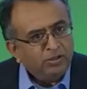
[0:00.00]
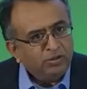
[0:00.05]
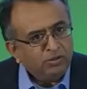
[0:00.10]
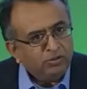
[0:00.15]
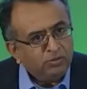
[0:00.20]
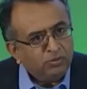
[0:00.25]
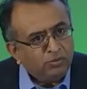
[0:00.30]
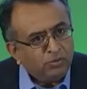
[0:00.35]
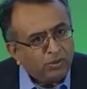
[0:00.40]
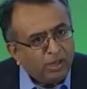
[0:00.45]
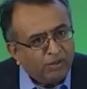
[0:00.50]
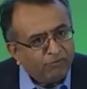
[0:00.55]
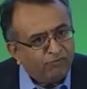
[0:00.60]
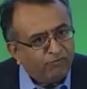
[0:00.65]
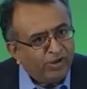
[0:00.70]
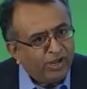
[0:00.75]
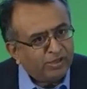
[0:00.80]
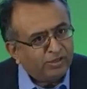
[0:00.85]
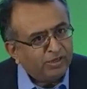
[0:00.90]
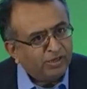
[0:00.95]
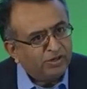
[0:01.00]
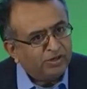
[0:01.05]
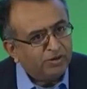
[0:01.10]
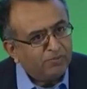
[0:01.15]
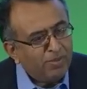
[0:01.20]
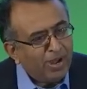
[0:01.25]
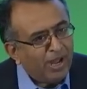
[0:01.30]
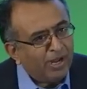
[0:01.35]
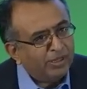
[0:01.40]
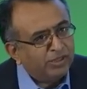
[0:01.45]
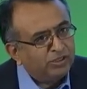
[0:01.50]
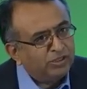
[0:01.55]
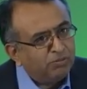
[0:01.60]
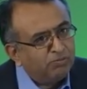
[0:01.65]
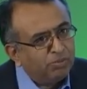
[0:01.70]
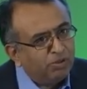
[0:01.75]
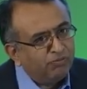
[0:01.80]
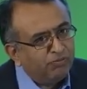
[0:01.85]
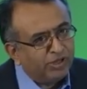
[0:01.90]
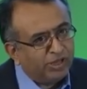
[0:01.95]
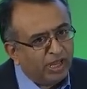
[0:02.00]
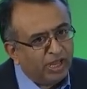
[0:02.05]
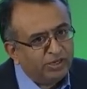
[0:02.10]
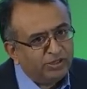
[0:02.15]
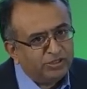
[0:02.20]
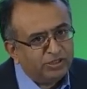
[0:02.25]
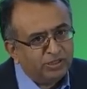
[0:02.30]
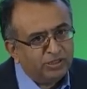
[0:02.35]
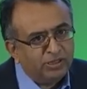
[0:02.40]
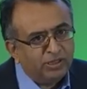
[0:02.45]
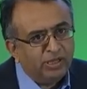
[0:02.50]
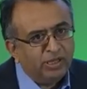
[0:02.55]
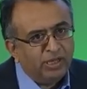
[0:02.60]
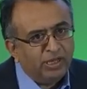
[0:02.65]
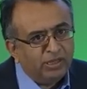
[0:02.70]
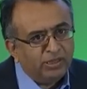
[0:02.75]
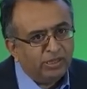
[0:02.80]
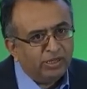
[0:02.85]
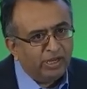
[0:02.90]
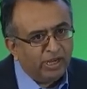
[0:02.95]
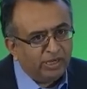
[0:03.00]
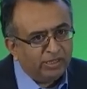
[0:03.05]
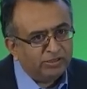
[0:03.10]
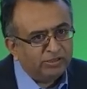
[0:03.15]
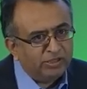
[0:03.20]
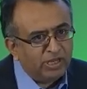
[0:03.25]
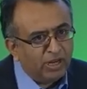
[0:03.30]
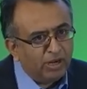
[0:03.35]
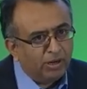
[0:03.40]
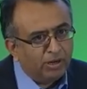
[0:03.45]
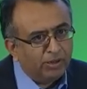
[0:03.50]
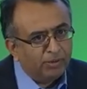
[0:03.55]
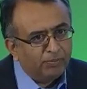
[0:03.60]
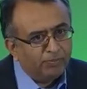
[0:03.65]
to effect a dramatic simplification in the data center.